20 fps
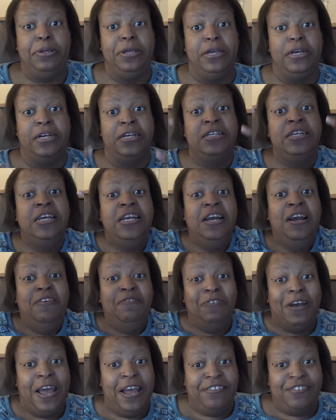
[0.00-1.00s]
here
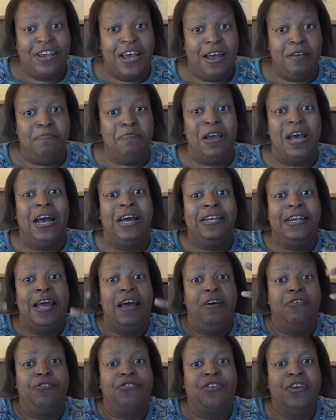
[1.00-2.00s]
as I
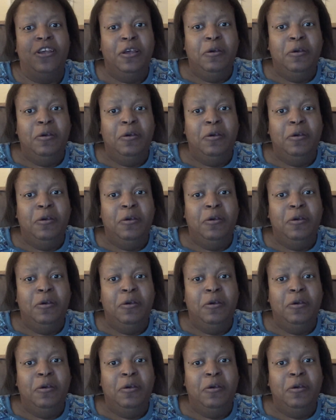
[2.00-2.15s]
announce